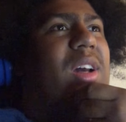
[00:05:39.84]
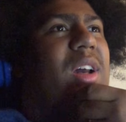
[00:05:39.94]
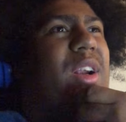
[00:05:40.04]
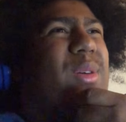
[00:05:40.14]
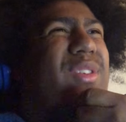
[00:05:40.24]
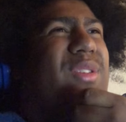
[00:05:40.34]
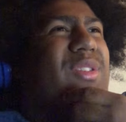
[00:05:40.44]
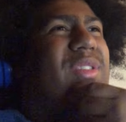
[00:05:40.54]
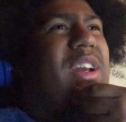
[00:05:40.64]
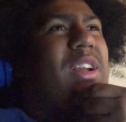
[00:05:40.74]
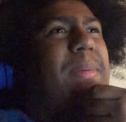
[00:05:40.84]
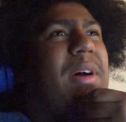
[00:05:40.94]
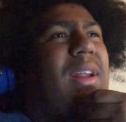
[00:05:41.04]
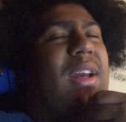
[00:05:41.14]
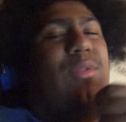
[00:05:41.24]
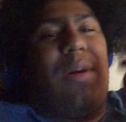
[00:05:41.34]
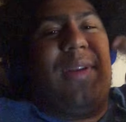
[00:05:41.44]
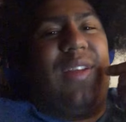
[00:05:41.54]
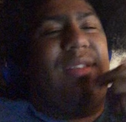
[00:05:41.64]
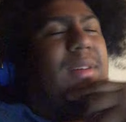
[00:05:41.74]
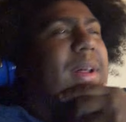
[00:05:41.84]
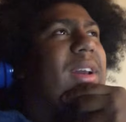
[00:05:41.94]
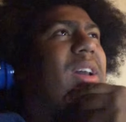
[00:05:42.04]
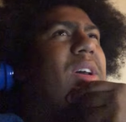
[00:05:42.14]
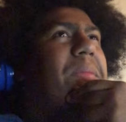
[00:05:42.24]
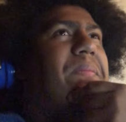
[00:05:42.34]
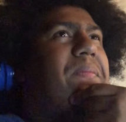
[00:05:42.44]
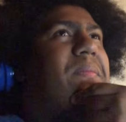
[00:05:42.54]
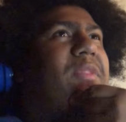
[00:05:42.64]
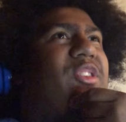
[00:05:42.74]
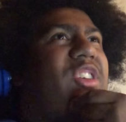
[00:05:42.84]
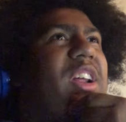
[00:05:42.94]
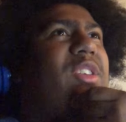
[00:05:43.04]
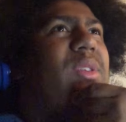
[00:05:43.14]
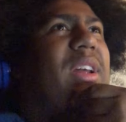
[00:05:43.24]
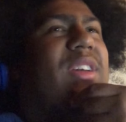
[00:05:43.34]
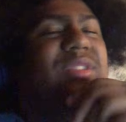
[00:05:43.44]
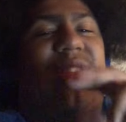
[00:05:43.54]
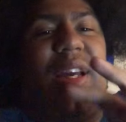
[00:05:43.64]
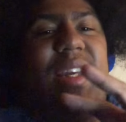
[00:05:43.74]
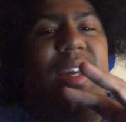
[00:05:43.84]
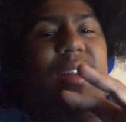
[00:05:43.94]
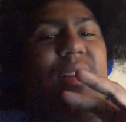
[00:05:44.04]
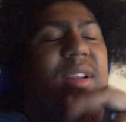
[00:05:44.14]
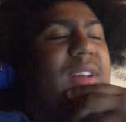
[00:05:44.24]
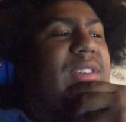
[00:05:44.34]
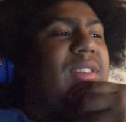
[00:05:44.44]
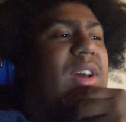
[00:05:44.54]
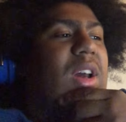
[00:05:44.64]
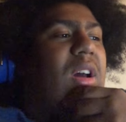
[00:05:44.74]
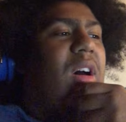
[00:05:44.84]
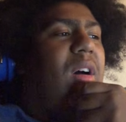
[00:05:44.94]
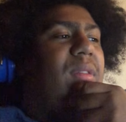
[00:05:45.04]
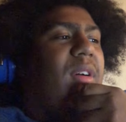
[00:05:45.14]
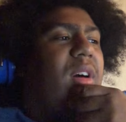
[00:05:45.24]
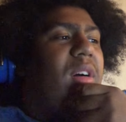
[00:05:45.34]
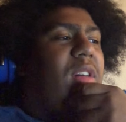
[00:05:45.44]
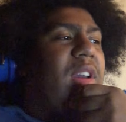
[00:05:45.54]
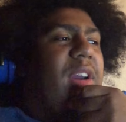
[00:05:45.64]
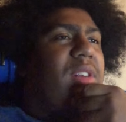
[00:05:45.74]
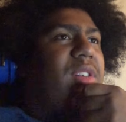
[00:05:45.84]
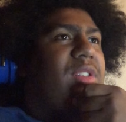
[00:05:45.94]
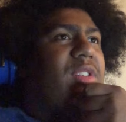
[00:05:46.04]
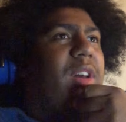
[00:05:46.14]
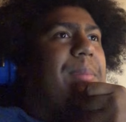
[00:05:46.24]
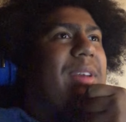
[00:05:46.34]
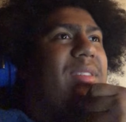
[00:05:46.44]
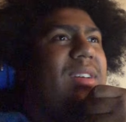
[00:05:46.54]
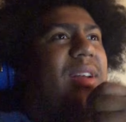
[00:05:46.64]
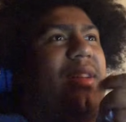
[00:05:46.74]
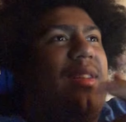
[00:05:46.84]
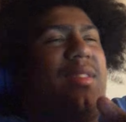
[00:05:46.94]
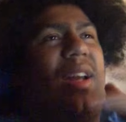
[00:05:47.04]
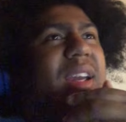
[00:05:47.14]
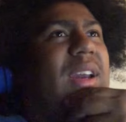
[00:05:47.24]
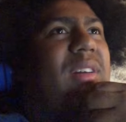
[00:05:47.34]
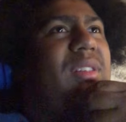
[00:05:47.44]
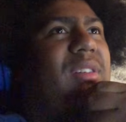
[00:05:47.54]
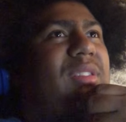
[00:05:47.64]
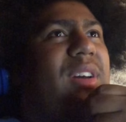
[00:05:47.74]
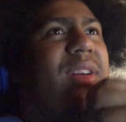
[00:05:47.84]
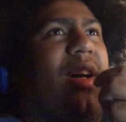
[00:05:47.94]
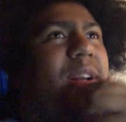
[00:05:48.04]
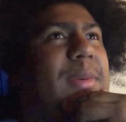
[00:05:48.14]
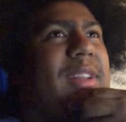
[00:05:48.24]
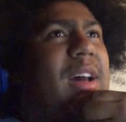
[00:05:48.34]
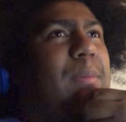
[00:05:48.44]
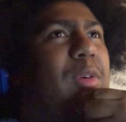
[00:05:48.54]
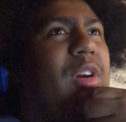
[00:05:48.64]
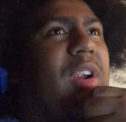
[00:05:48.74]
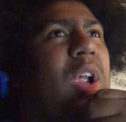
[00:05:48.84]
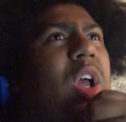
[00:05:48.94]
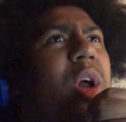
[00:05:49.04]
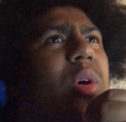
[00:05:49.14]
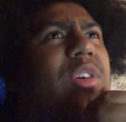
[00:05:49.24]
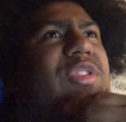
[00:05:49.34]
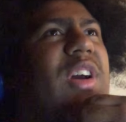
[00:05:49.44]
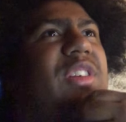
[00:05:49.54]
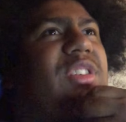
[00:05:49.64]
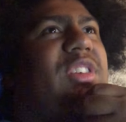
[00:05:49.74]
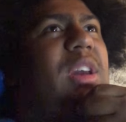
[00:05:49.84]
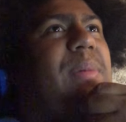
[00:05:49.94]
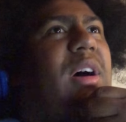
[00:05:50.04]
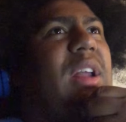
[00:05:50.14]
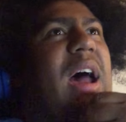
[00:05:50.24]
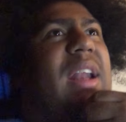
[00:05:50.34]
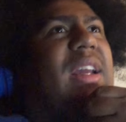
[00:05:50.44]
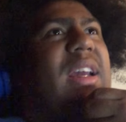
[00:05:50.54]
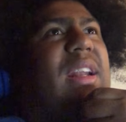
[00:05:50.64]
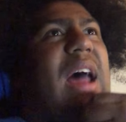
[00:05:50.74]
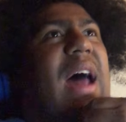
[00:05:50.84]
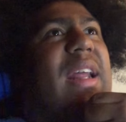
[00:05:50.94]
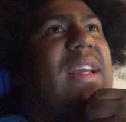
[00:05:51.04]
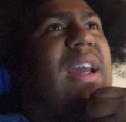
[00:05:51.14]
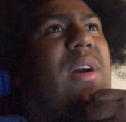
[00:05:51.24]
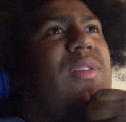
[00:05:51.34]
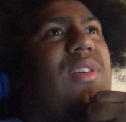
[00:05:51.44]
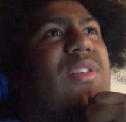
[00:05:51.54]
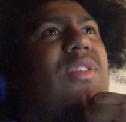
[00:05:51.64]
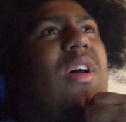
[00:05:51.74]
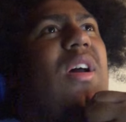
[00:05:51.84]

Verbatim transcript: and I was also thinking about like reminiscing, like, hmm, should I do like a second list? of uh, characters, so, like basically like the side characters that are not going to be that important, or should I just keep on adding it and adding characters?